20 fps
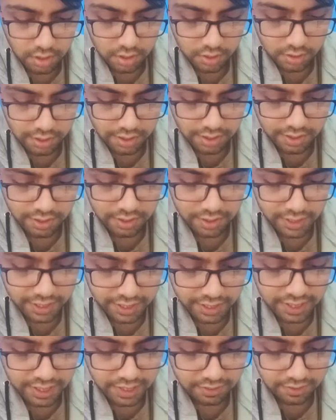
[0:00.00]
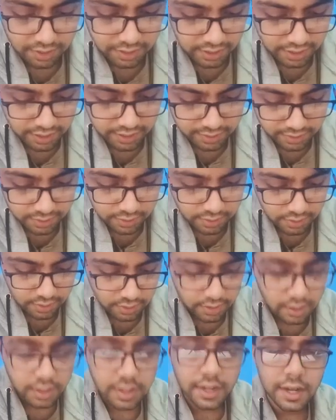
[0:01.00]
There is a grading actually. Yeah,
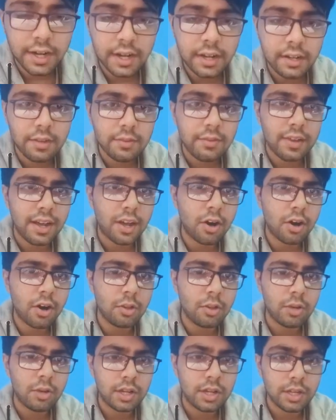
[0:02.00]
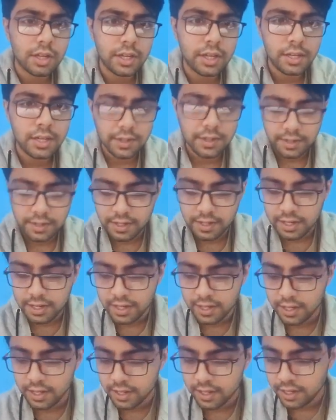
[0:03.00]
it's a grading according to the grade.
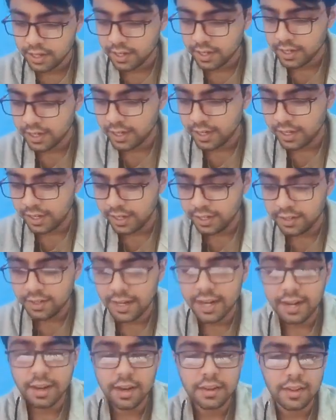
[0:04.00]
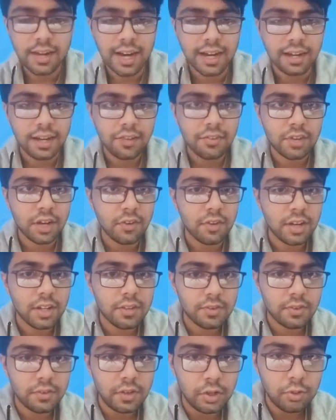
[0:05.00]
Yeah, D is the right answer. Active
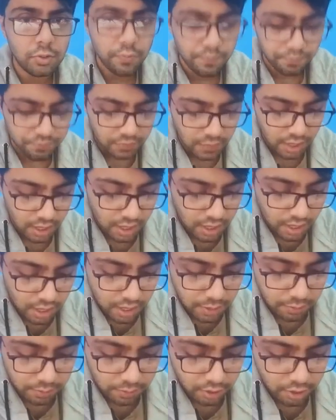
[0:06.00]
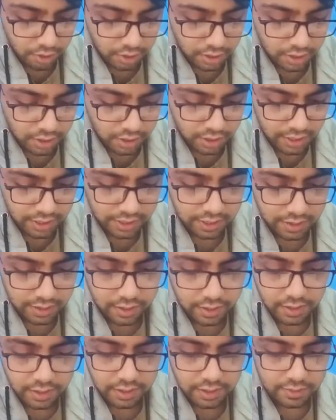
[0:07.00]
surveillance you will do, because see, yeah, it's
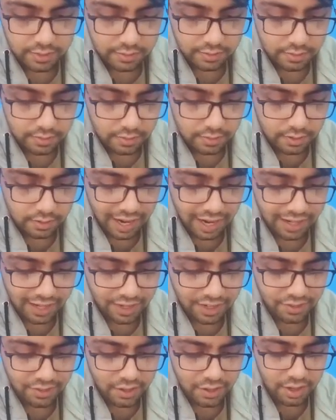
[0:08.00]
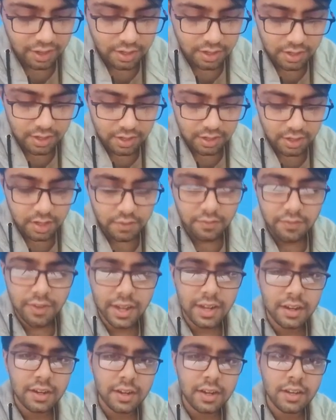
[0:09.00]
a active surveillance is done
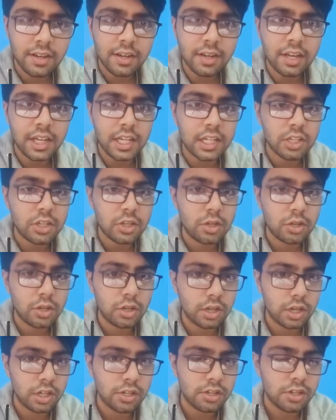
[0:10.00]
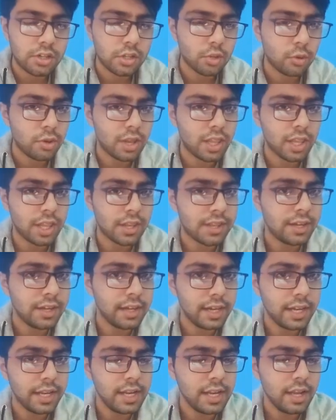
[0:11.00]
when there is a lesion story less than
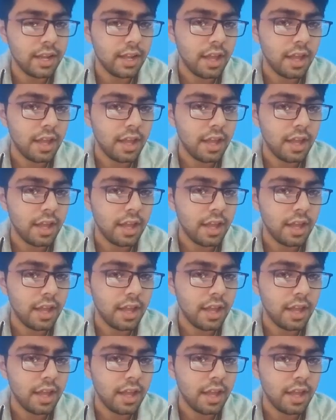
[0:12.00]
10.